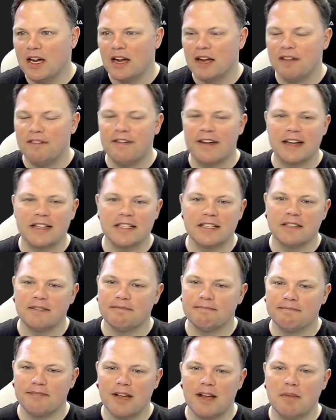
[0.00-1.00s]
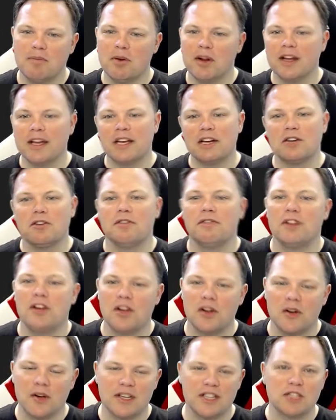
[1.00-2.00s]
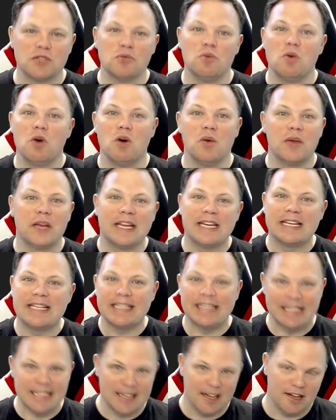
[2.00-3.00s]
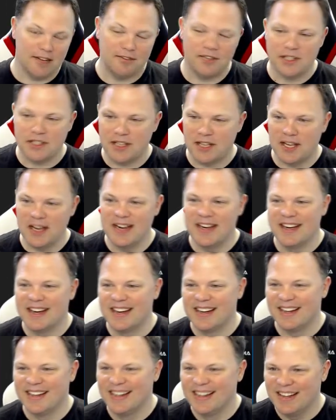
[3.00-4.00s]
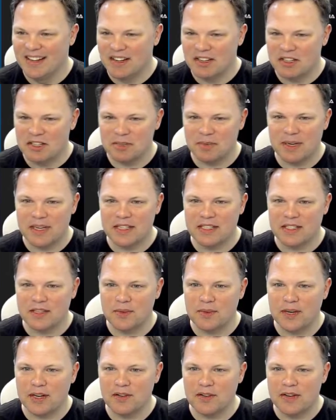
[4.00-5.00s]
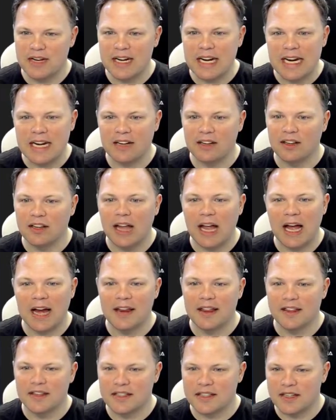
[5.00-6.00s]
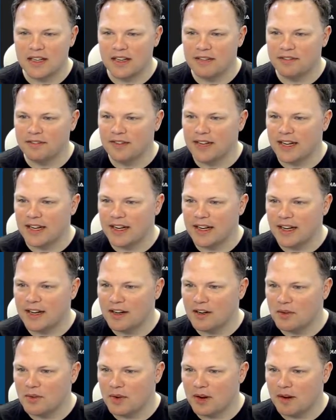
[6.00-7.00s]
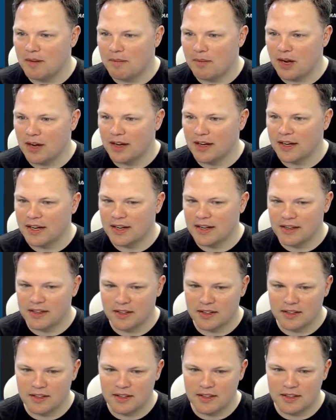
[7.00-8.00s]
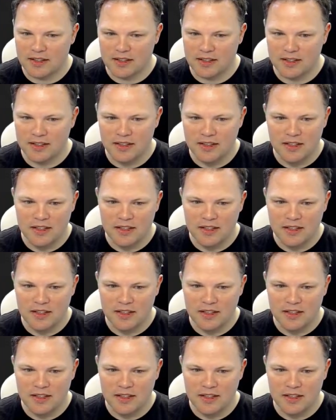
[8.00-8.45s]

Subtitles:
In fact, I'm probably going to do a video on just what we can delete off this thing, just because we don't need a lot of the stuff, and I don't want it bogging down the